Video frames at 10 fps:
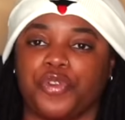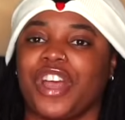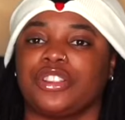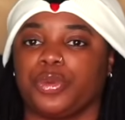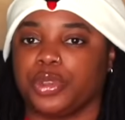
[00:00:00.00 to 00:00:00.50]
For
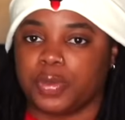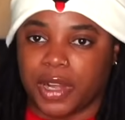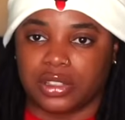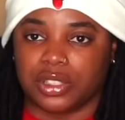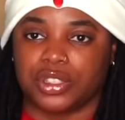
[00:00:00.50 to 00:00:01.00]
faster
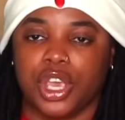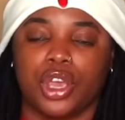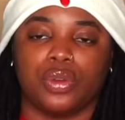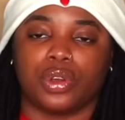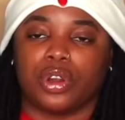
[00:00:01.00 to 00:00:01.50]
responses,
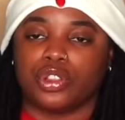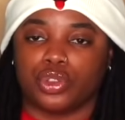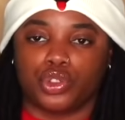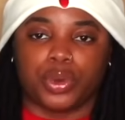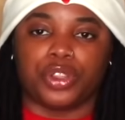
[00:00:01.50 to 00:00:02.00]
you can
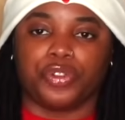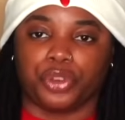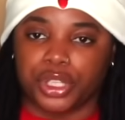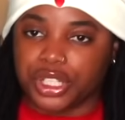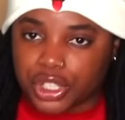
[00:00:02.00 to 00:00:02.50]
also join the
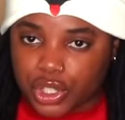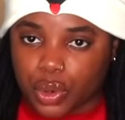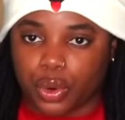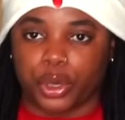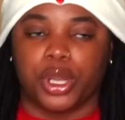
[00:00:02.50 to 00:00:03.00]
free
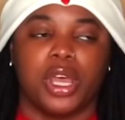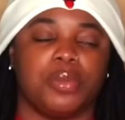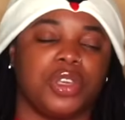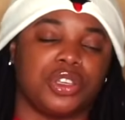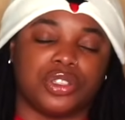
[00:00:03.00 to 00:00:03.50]
Discord
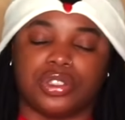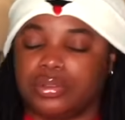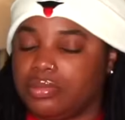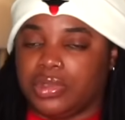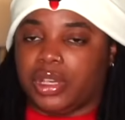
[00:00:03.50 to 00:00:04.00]
because,
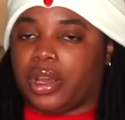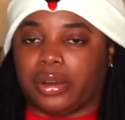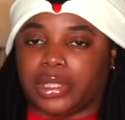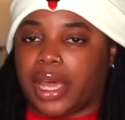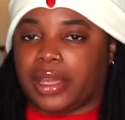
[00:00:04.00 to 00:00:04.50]
you
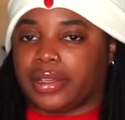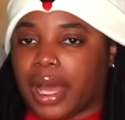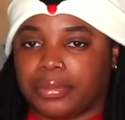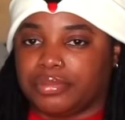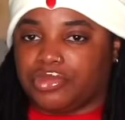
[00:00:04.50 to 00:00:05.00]
know, like
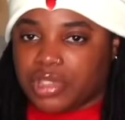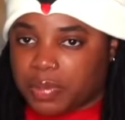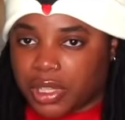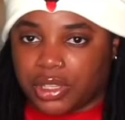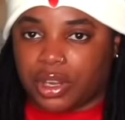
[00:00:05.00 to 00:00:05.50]
I'm
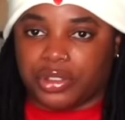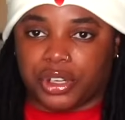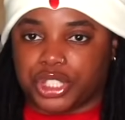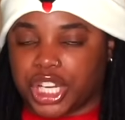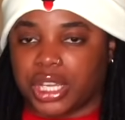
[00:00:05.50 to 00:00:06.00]
typically on
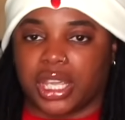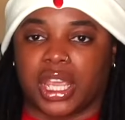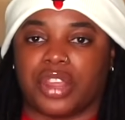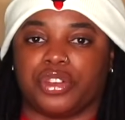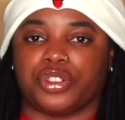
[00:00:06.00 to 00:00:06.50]
there
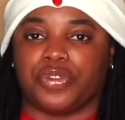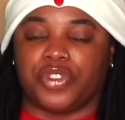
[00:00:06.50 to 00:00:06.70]
checking, and there's a